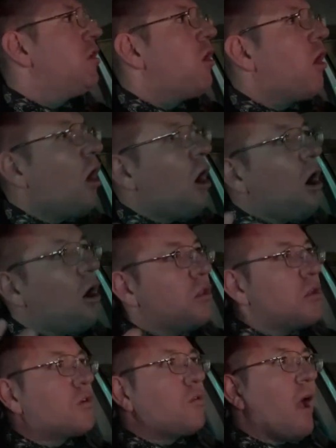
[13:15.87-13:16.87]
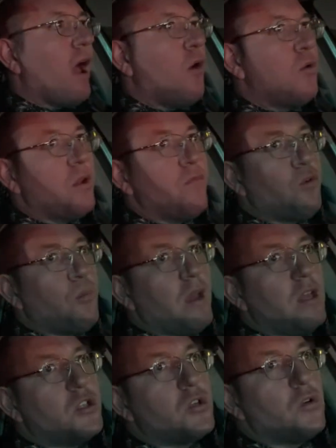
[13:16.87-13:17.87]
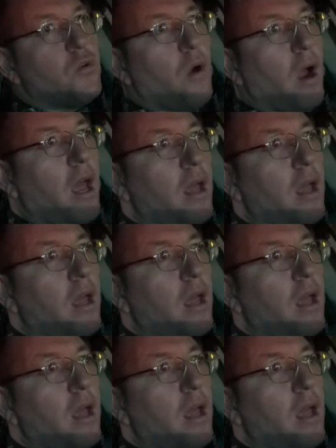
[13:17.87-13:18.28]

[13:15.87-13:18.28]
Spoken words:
on the ground information, right,